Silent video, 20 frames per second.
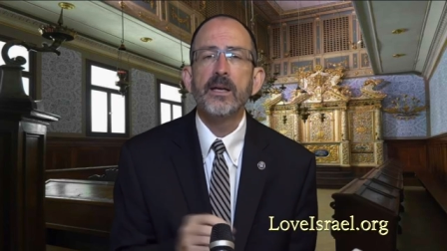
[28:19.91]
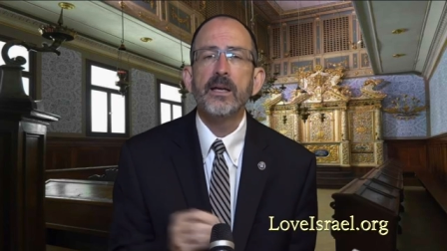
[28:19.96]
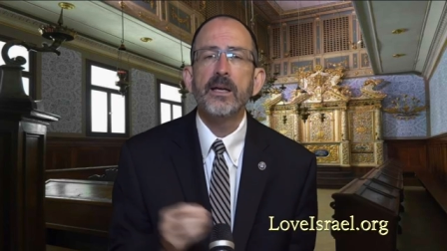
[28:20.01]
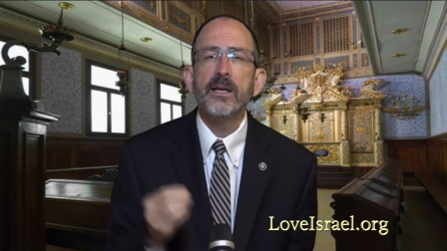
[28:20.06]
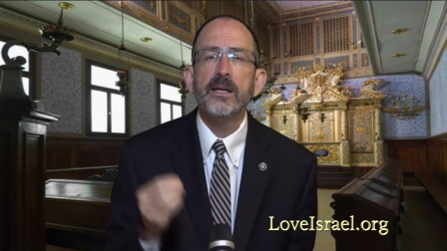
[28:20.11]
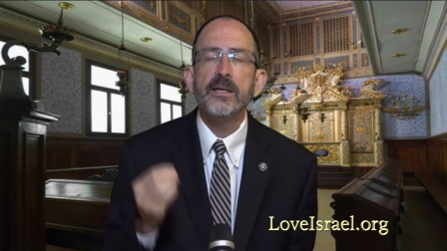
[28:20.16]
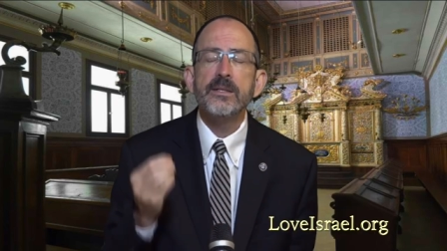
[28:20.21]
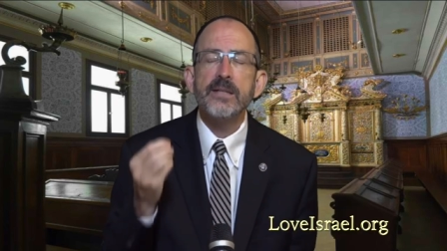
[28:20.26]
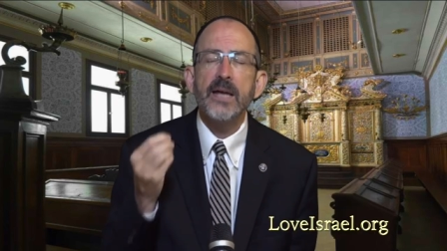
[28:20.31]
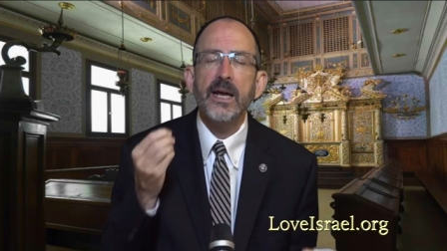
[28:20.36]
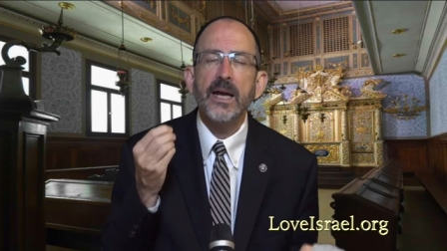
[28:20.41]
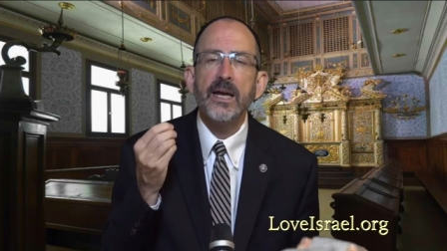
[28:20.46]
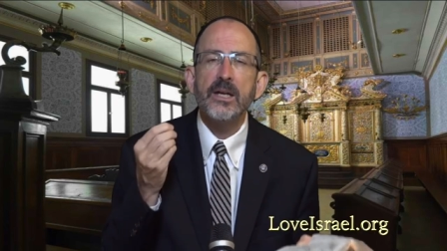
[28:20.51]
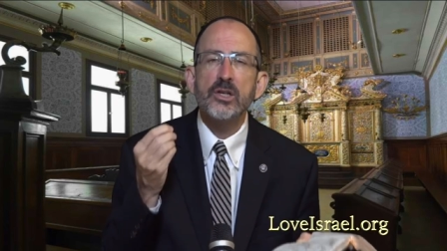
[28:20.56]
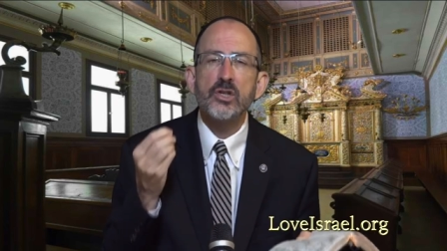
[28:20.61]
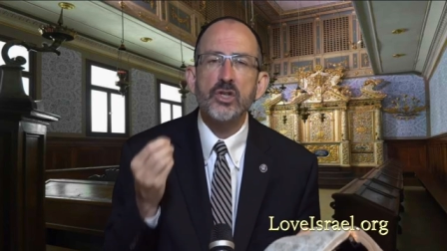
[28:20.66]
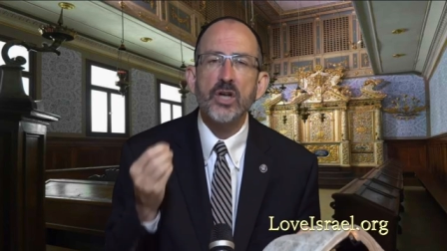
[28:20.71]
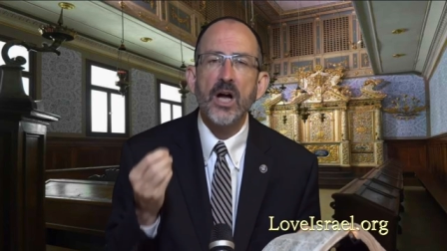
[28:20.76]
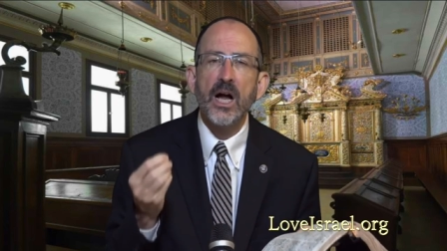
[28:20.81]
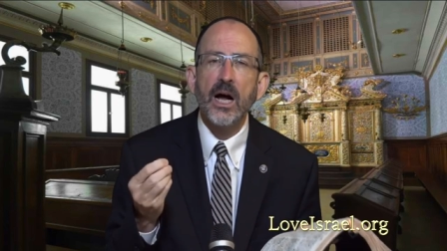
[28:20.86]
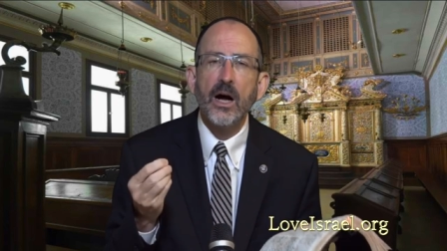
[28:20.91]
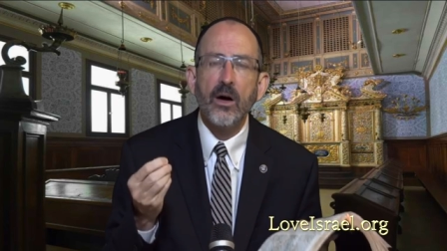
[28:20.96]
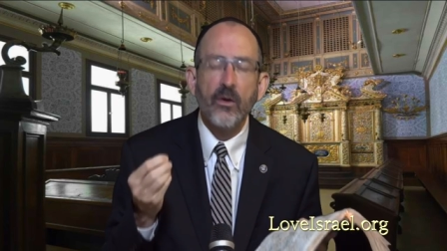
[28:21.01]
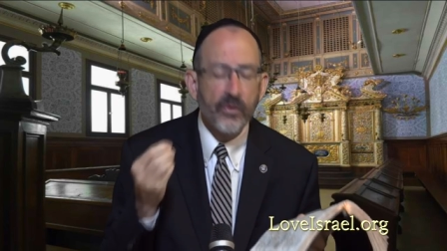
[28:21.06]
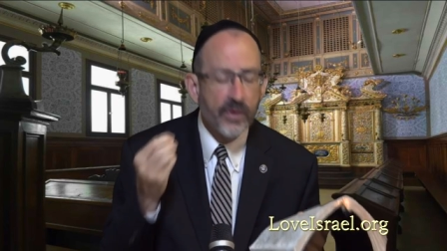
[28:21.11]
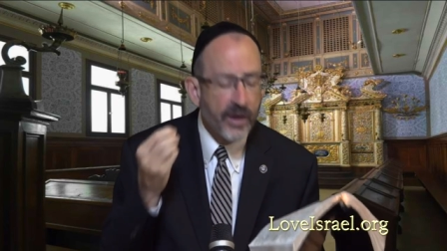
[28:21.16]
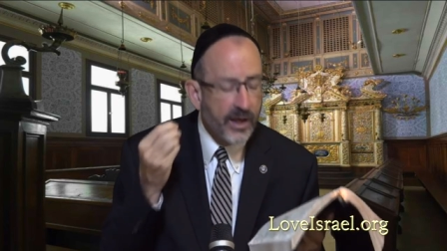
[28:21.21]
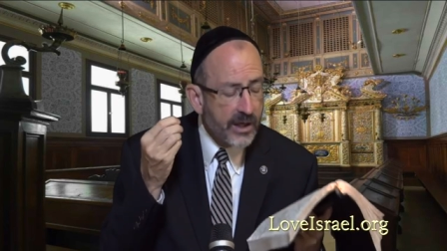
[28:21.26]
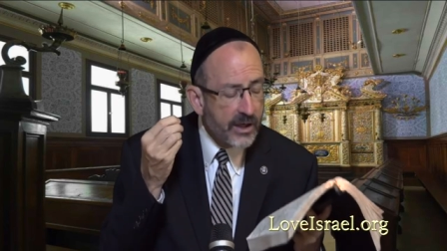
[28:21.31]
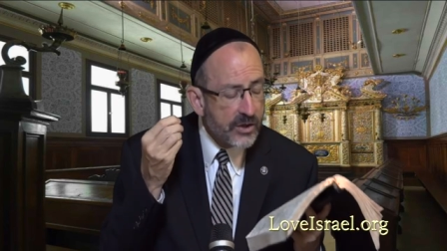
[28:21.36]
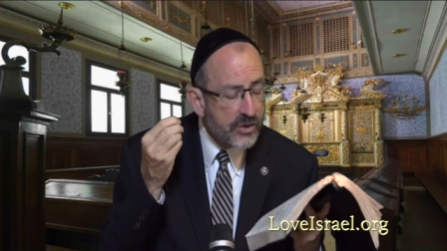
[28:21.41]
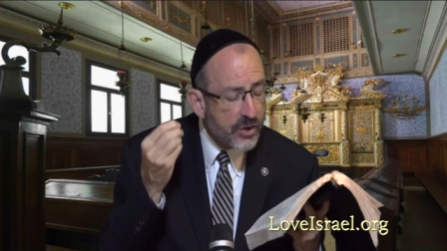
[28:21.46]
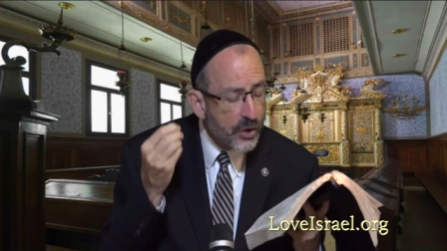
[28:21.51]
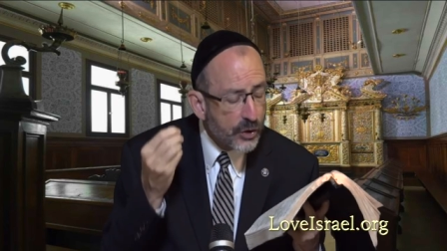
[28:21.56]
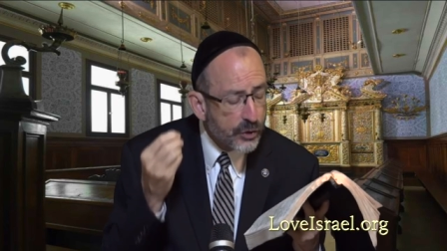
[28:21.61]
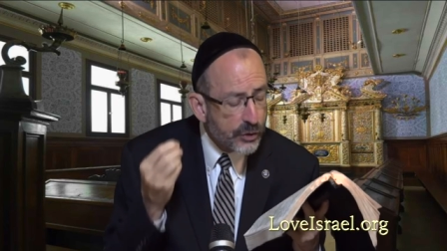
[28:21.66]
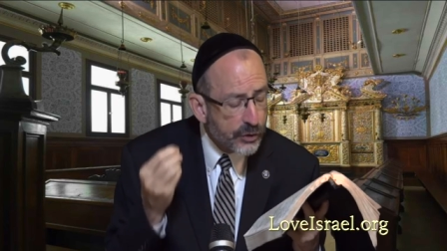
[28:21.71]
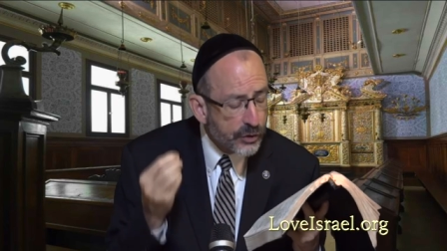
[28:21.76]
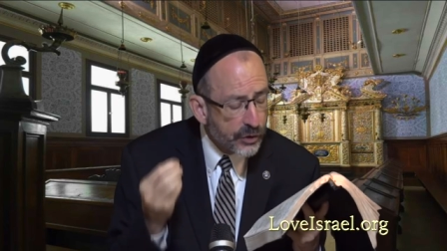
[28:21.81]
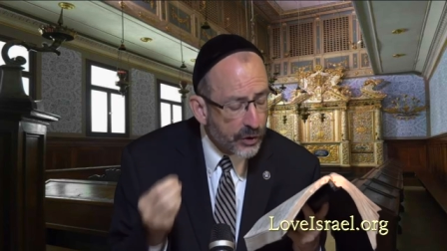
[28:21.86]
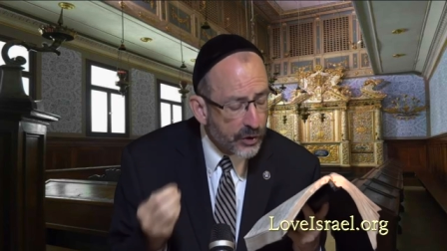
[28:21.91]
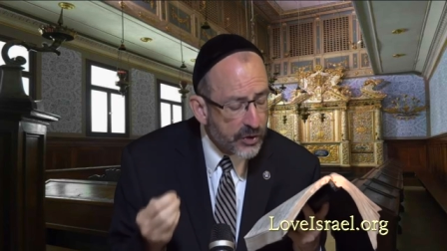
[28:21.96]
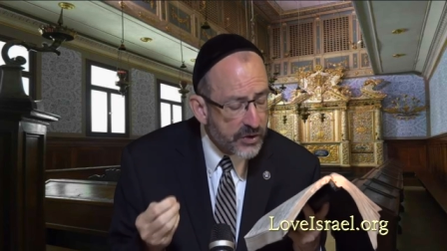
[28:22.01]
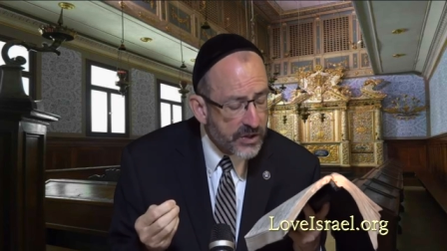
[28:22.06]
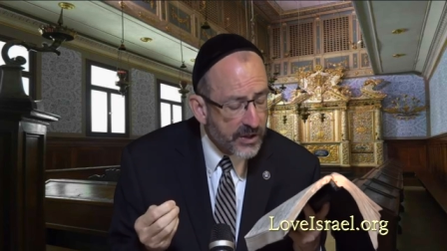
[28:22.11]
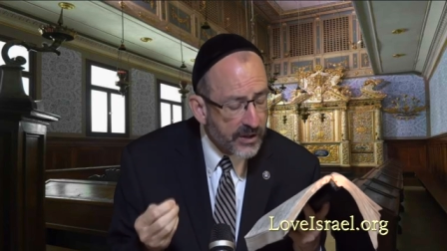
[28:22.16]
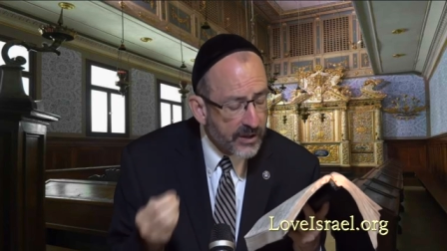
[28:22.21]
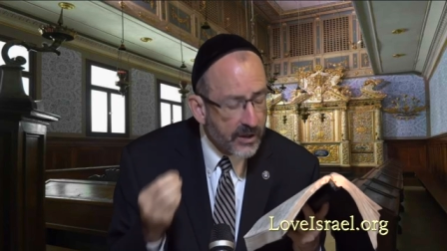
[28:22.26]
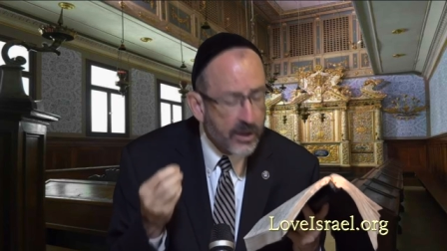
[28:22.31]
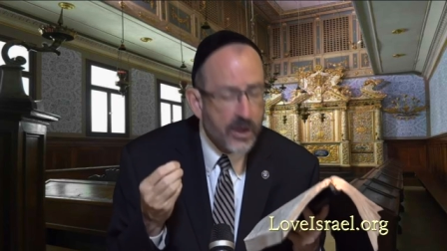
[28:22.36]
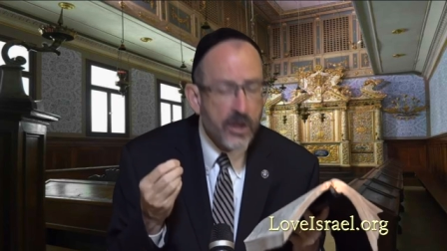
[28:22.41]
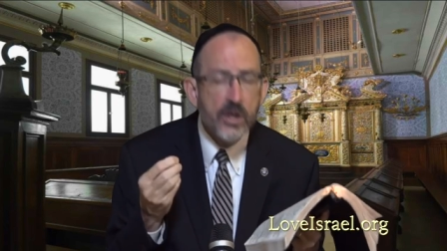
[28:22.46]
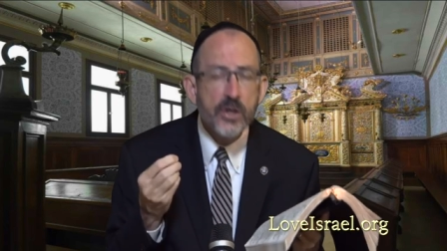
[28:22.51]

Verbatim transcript: is a child that is nursing.